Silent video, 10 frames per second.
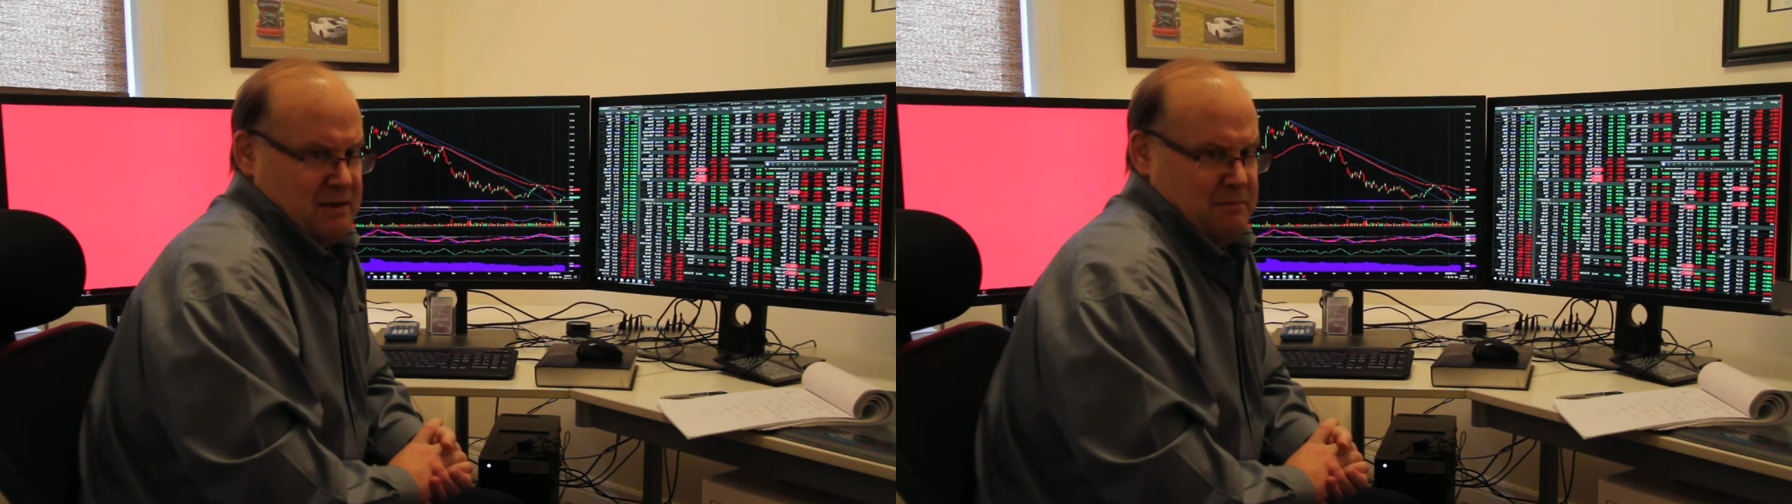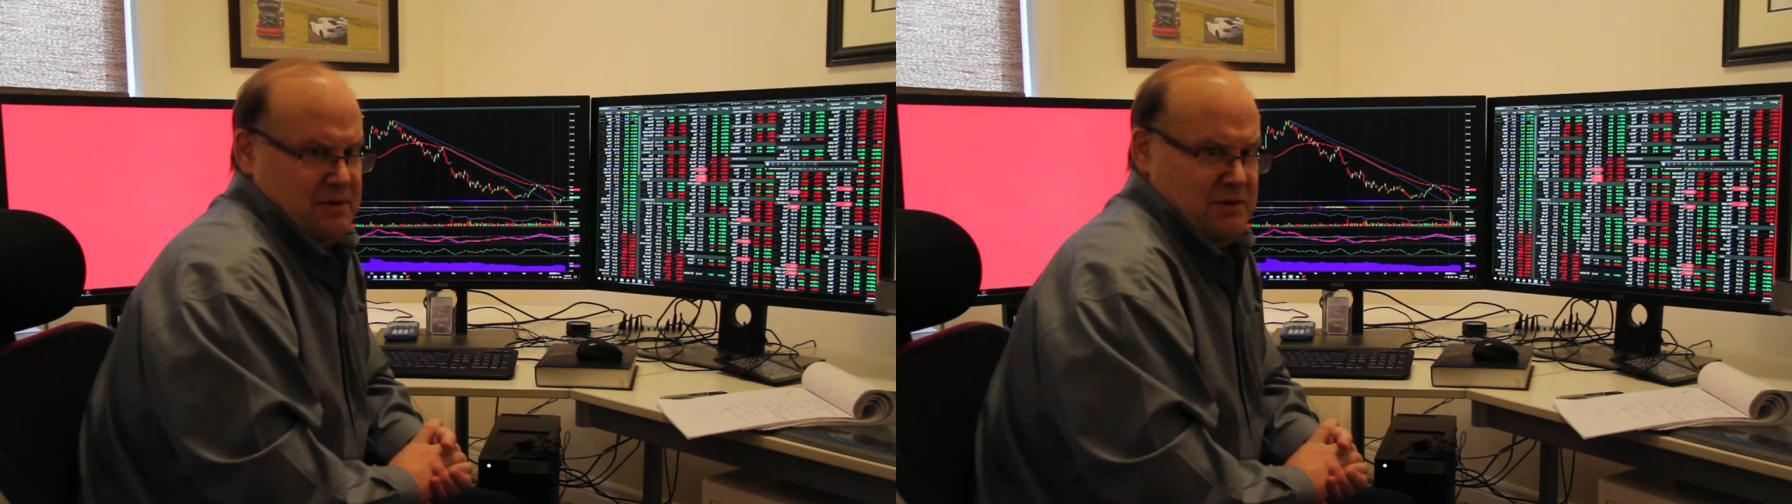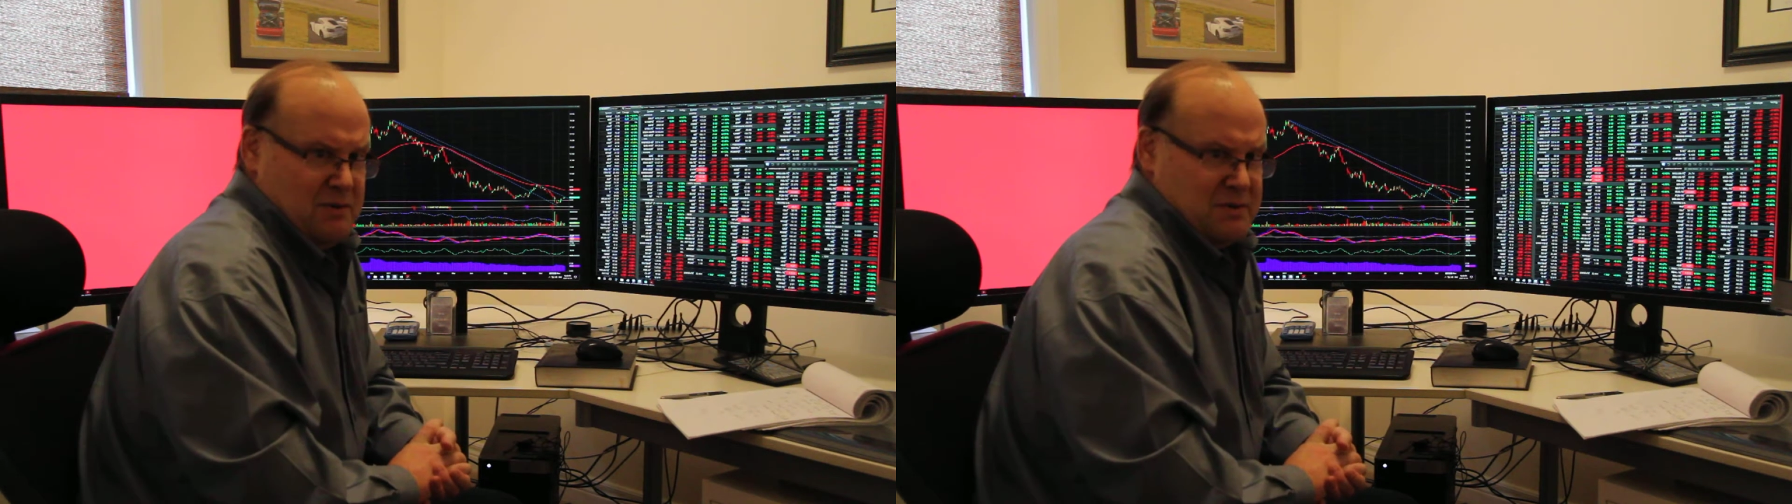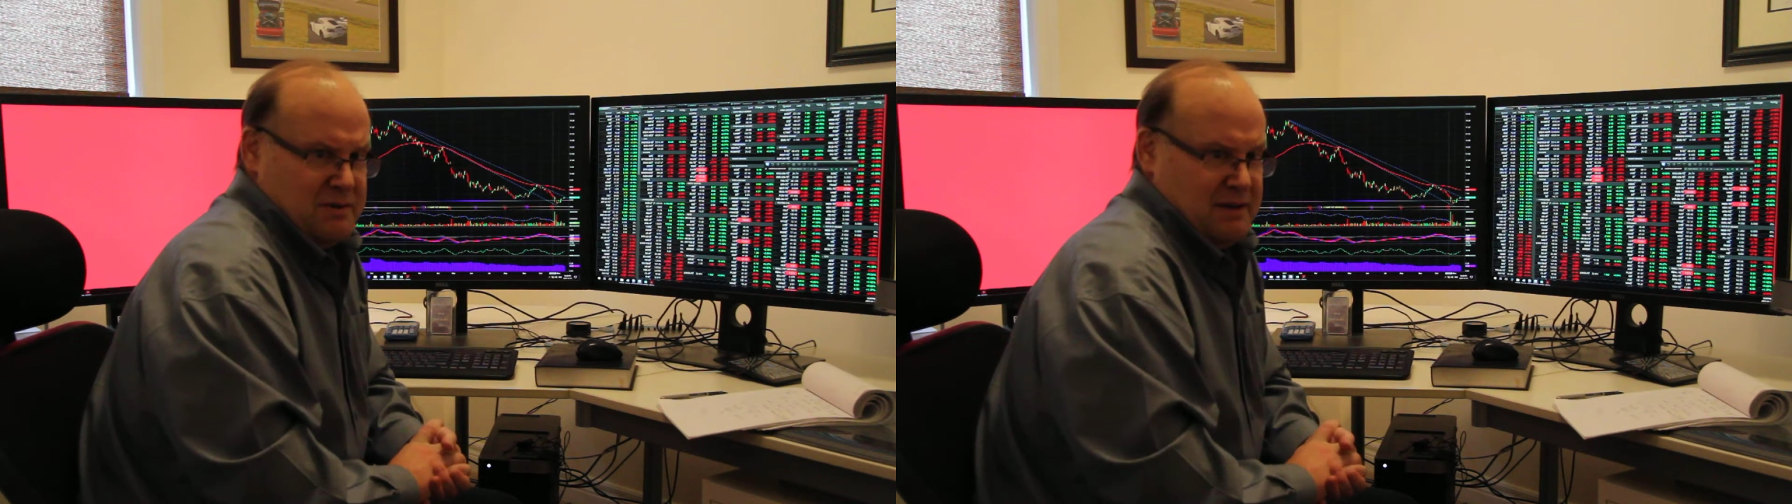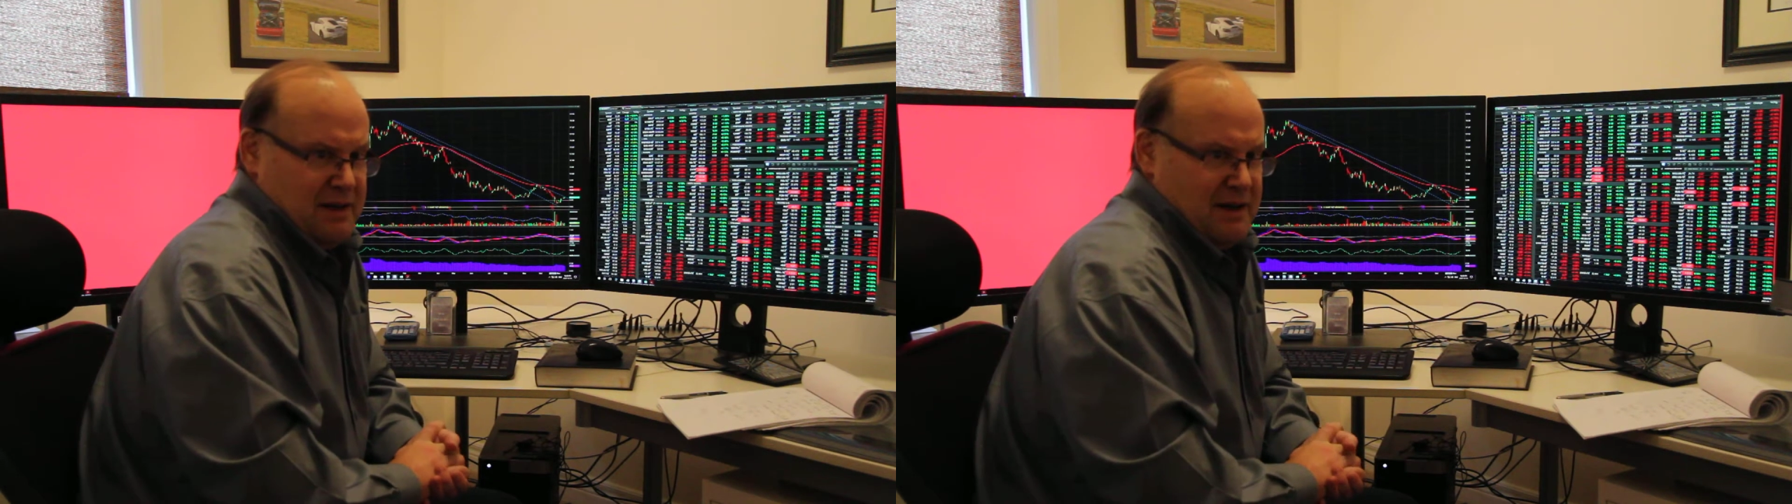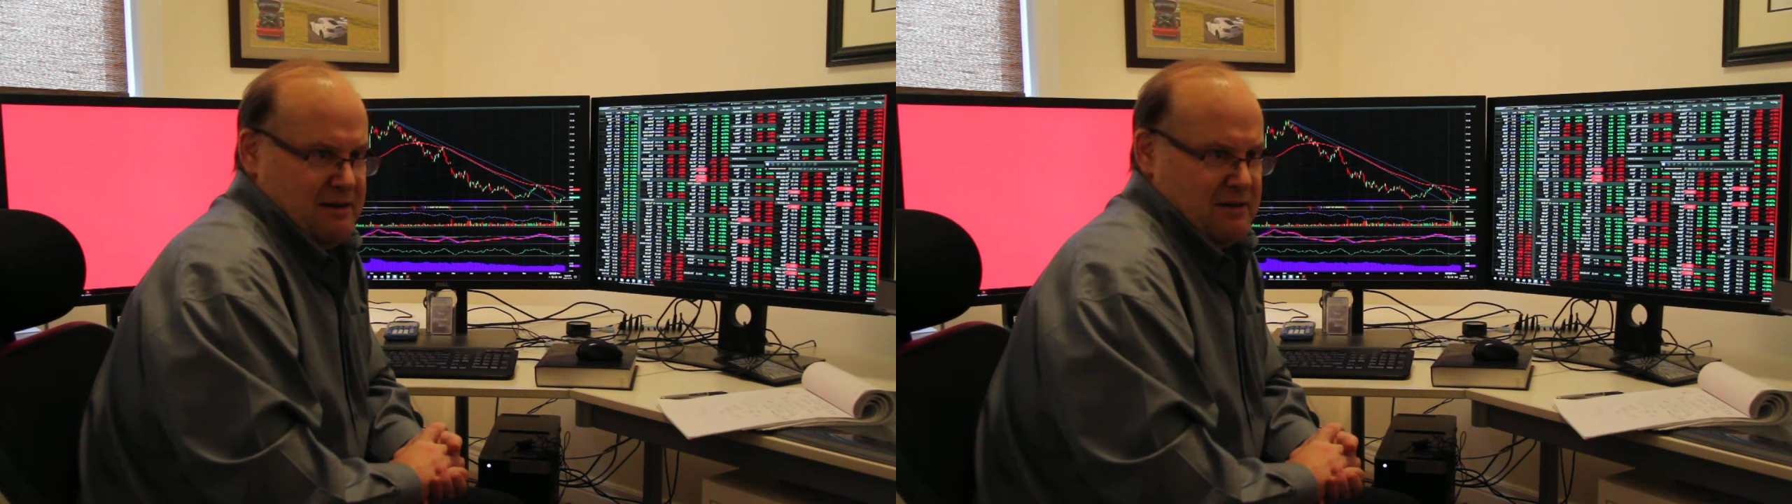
to be used again,